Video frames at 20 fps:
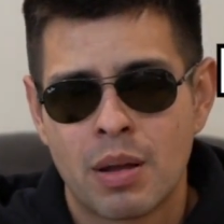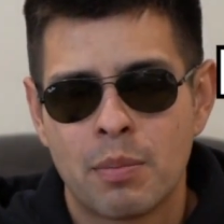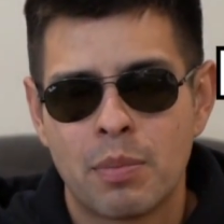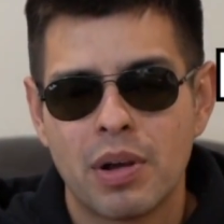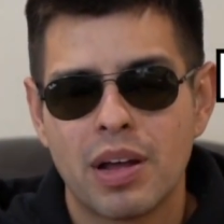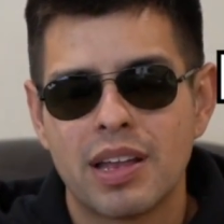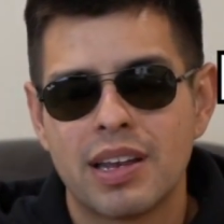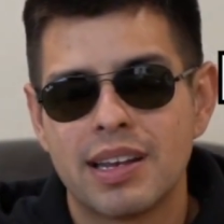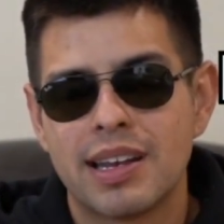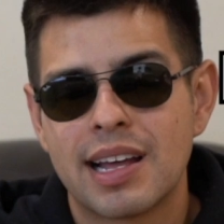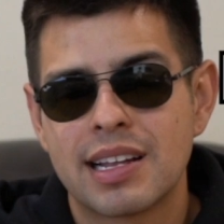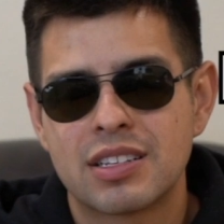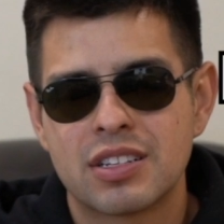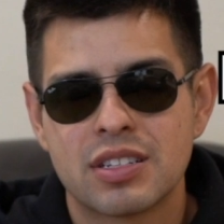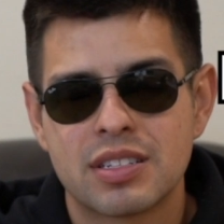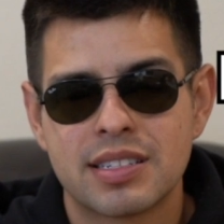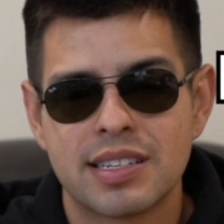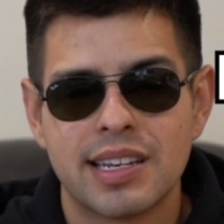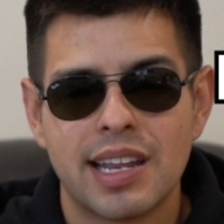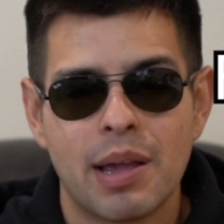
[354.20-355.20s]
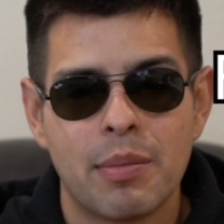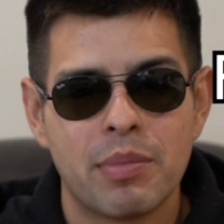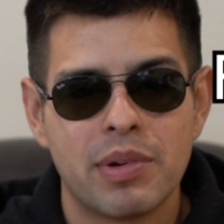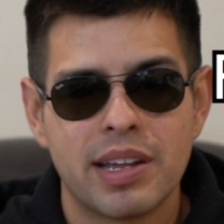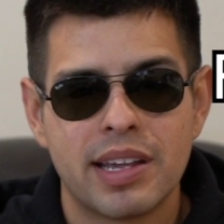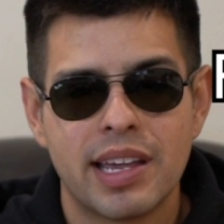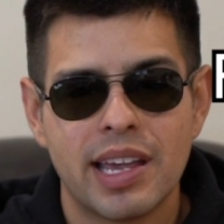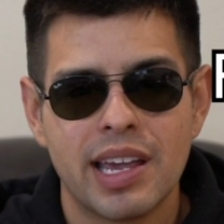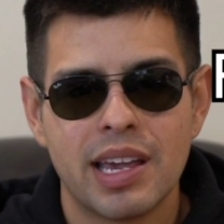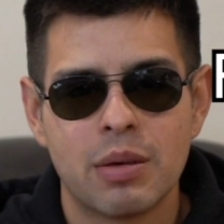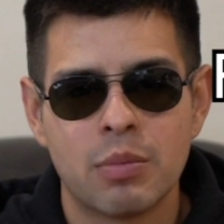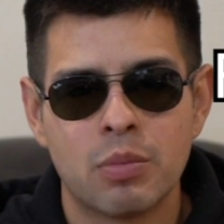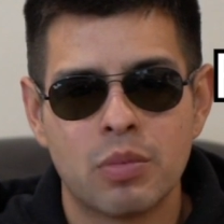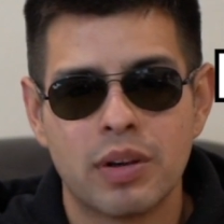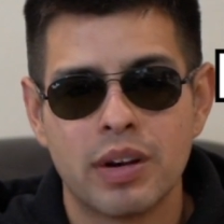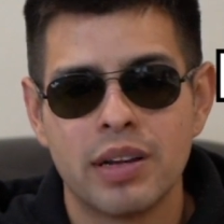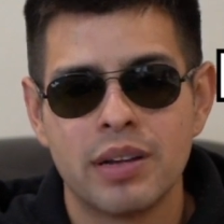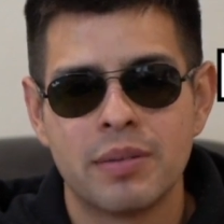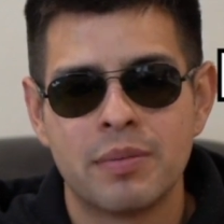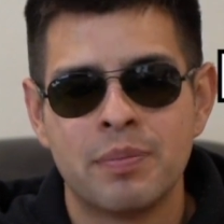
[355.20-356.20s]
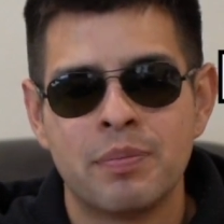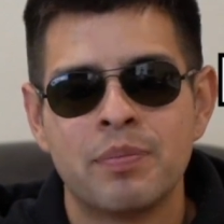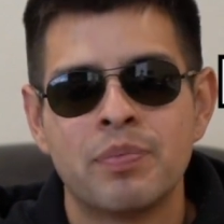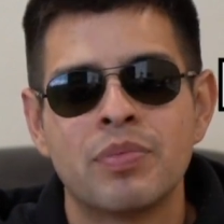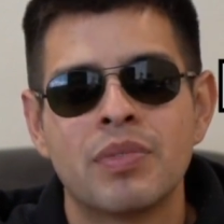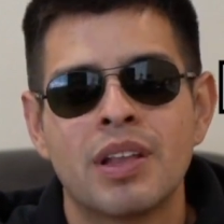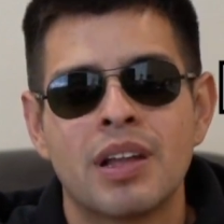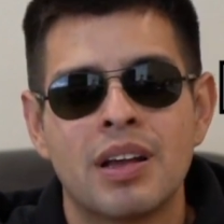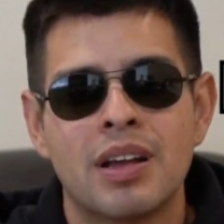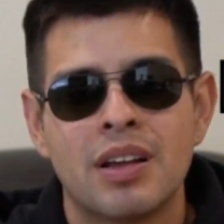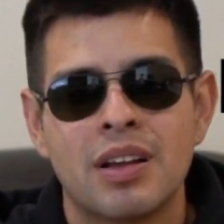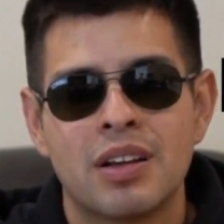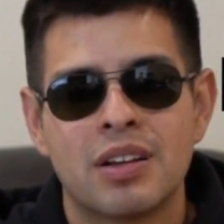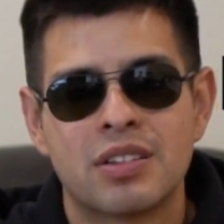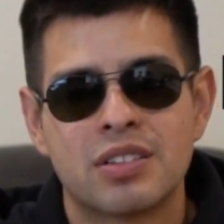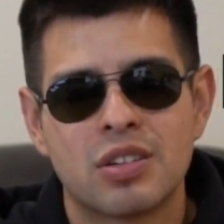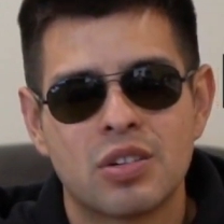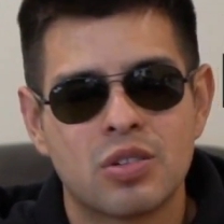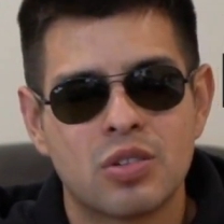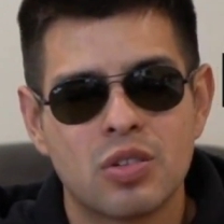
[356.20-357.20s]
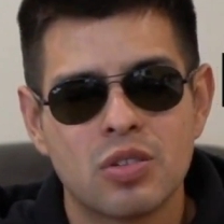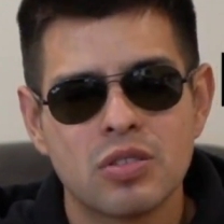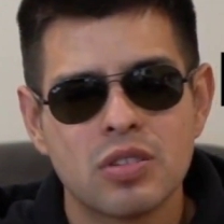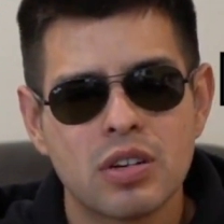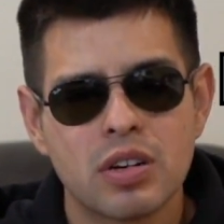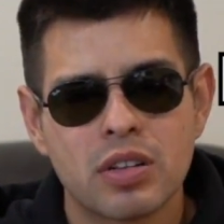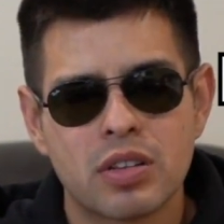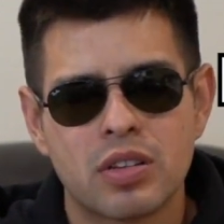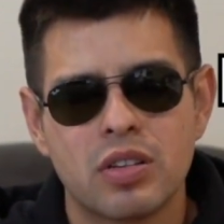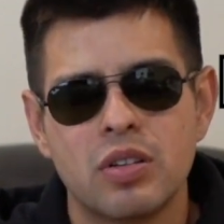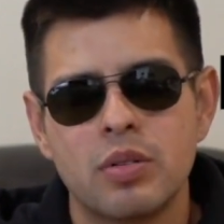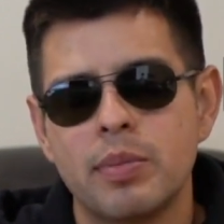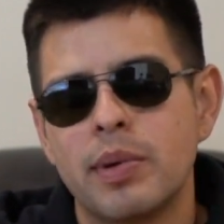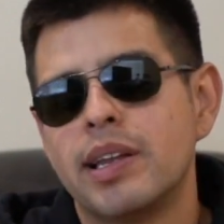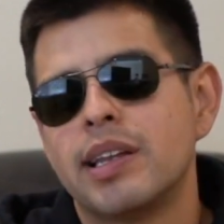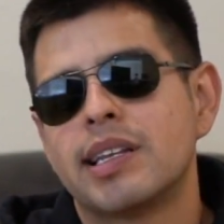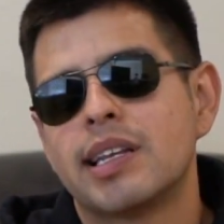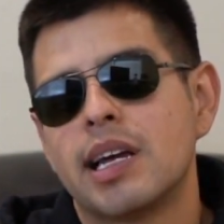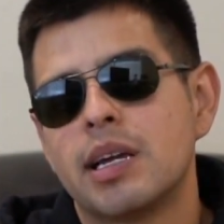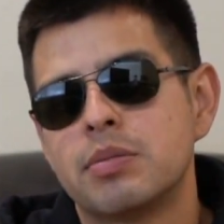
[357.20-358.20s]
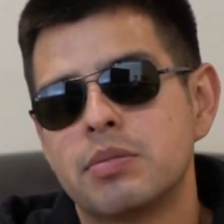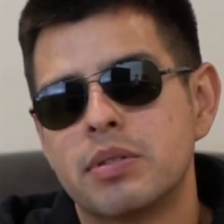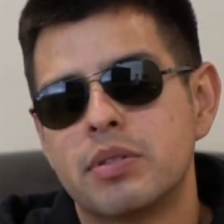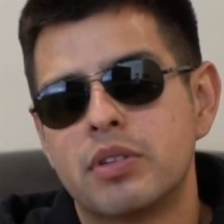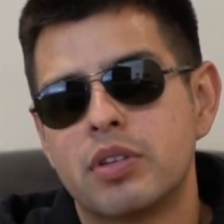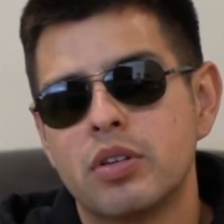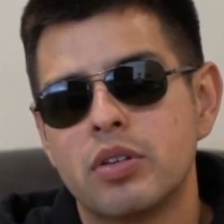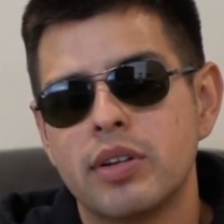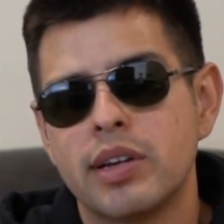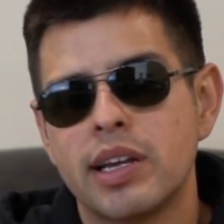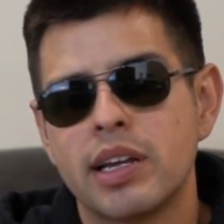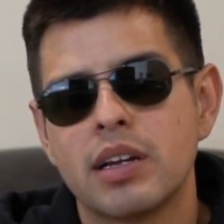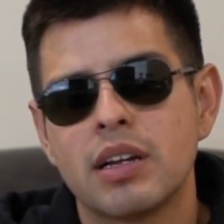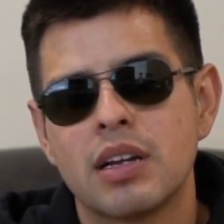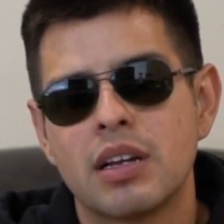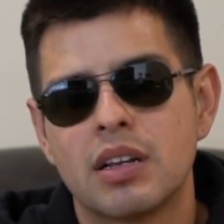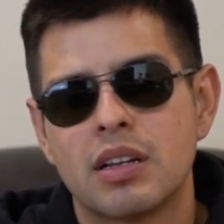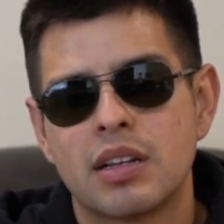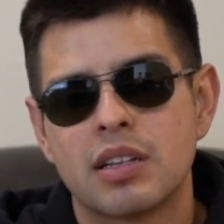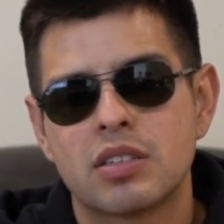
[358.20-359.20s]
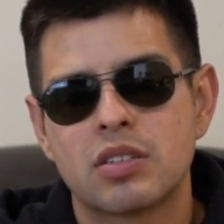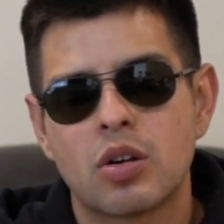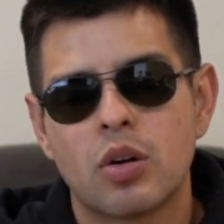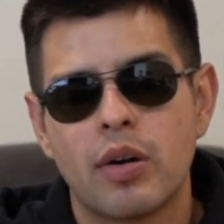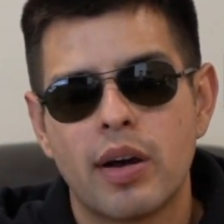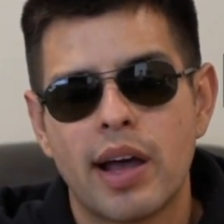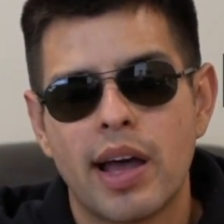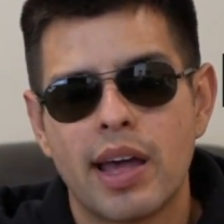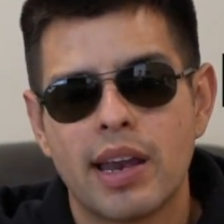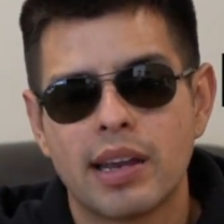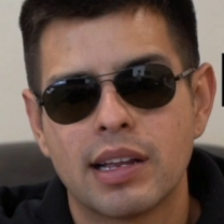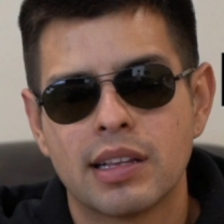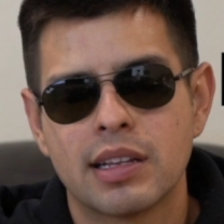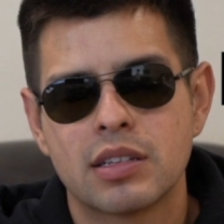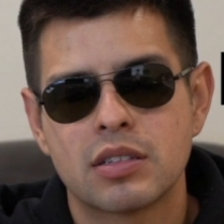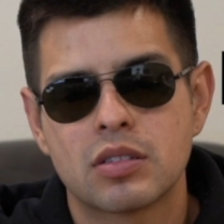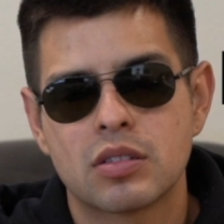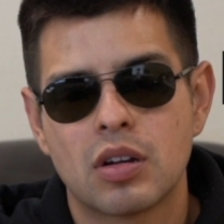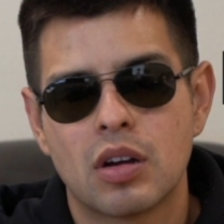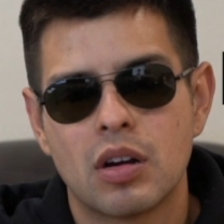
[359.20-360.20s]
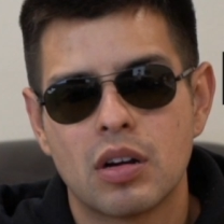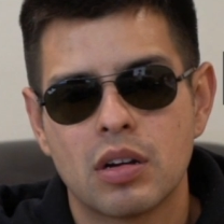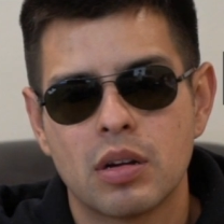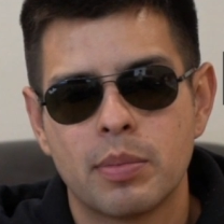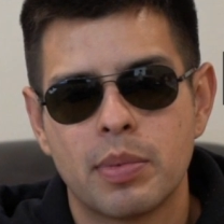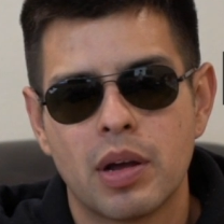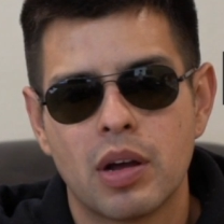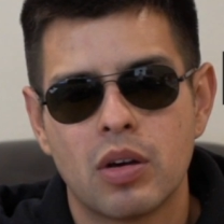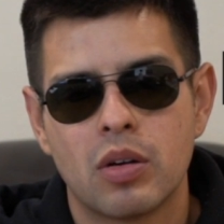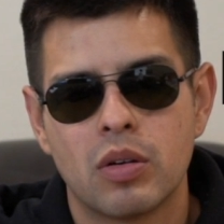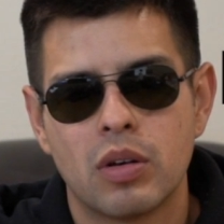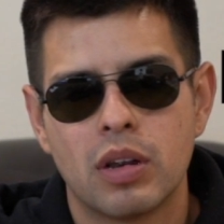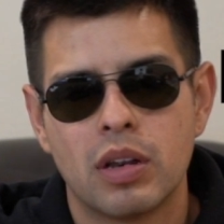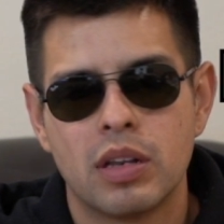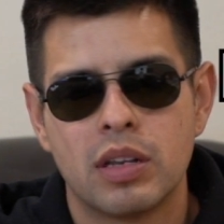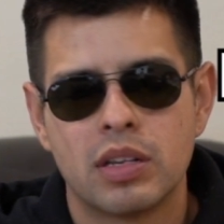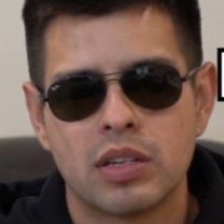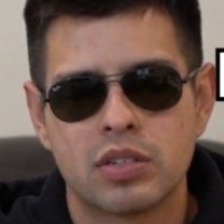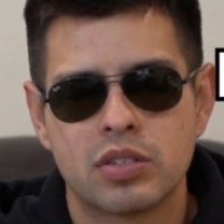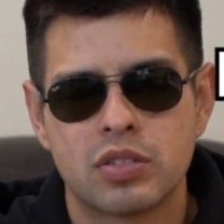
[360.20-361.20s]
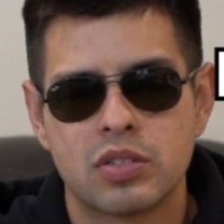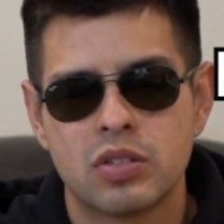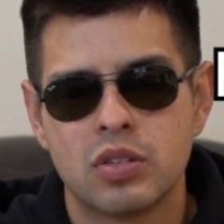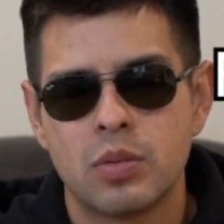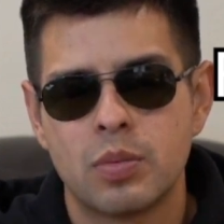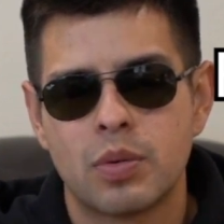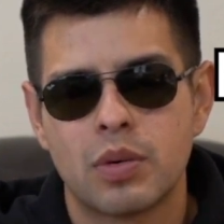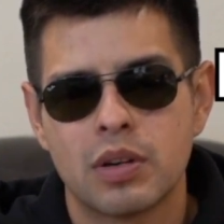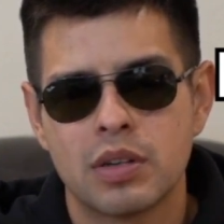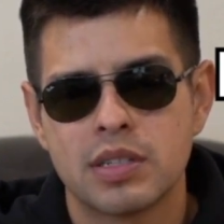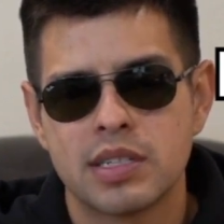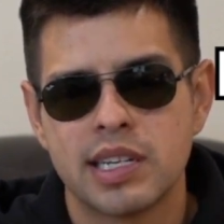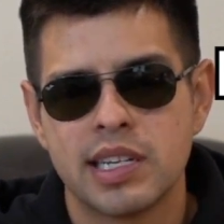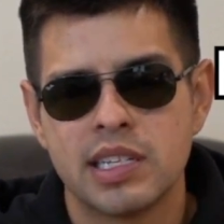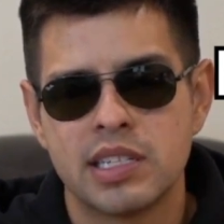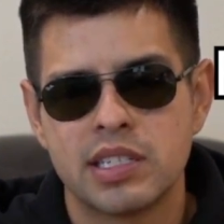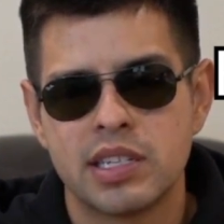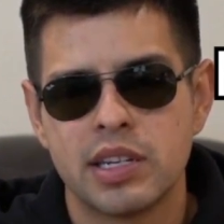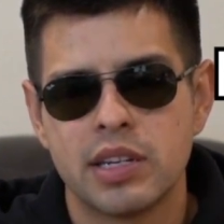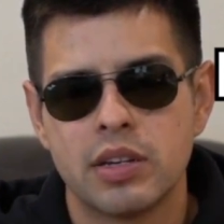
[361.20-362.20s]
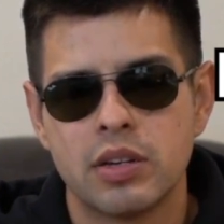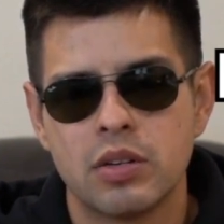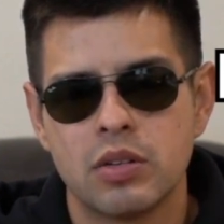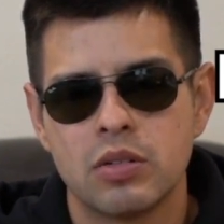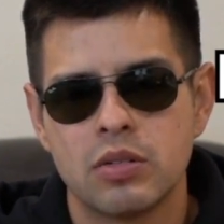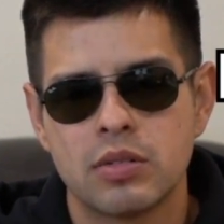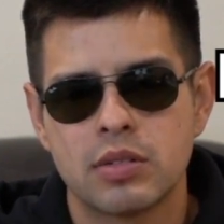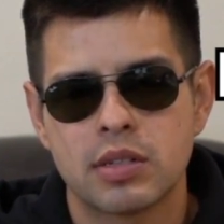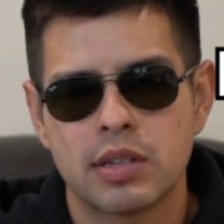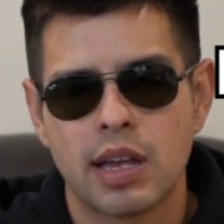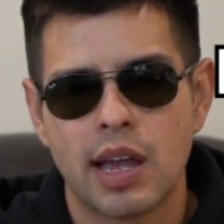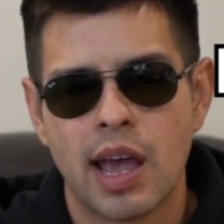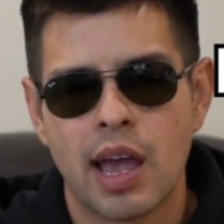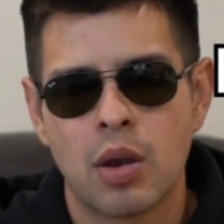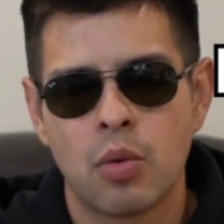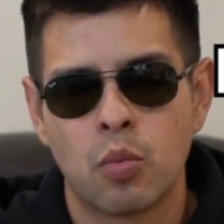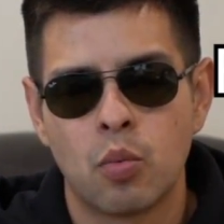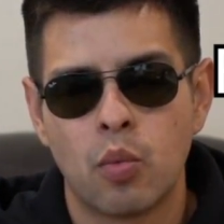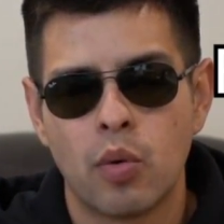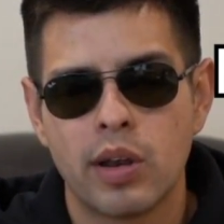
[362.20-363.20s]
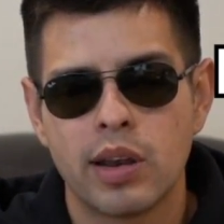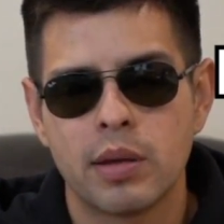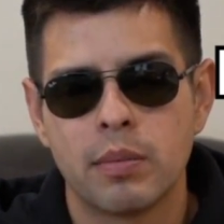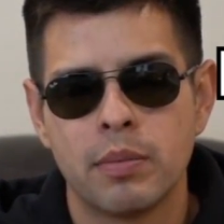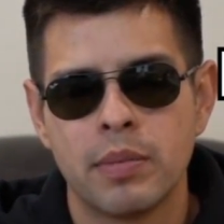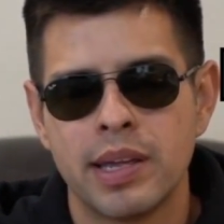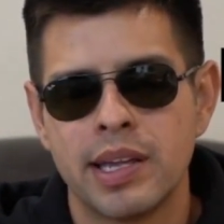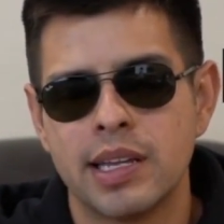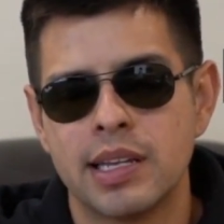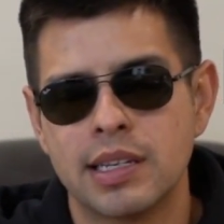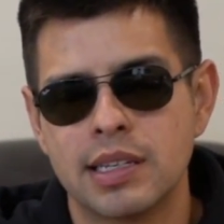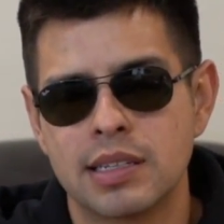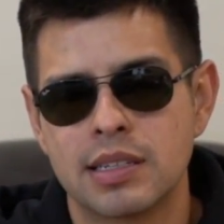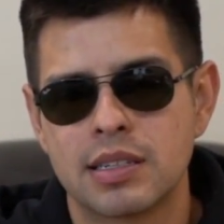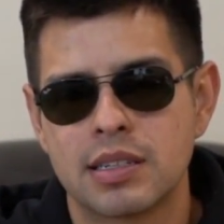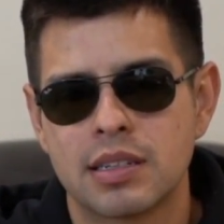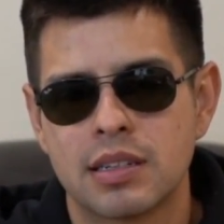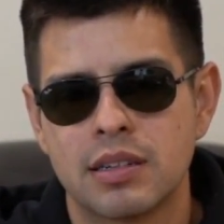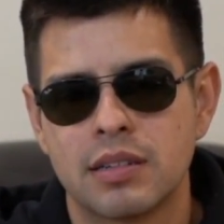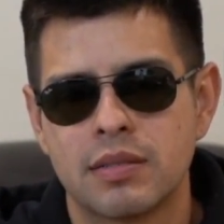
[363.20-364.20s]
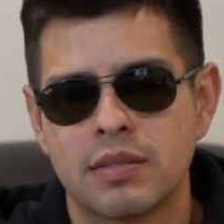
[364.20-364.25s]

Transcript: But that's just the name of the game, right? So those are the two main types of tuning. Let's go ahead and let's talk about the Supra's ECUs and what it means.